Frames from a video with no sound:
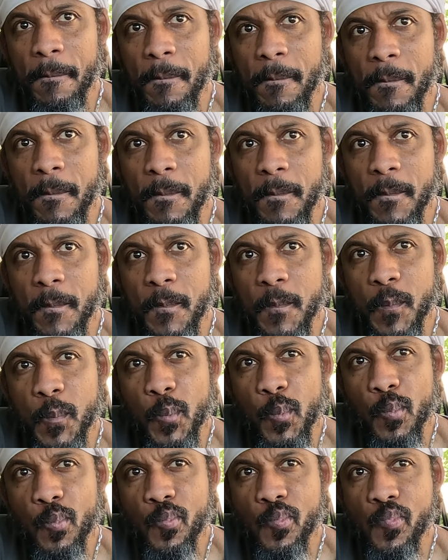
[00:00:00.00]

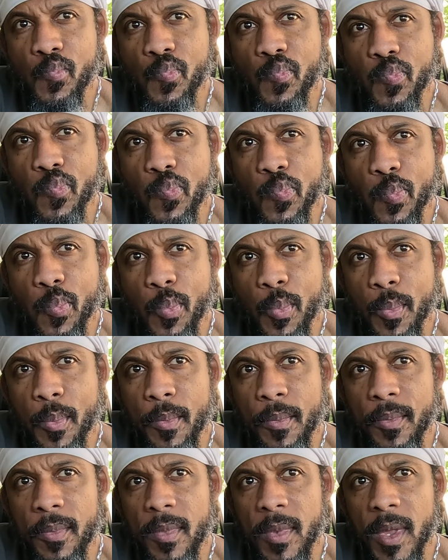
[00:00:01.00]
um, and I
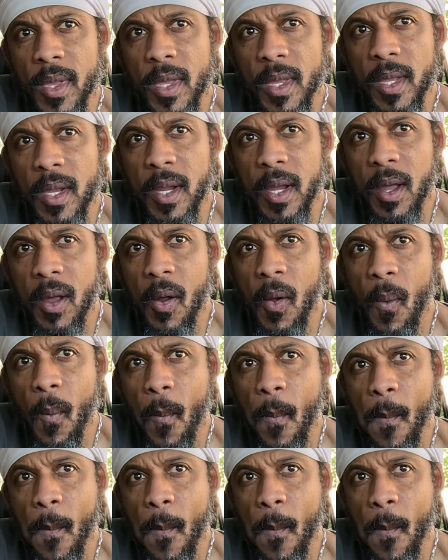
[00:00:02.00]
highly recommend it.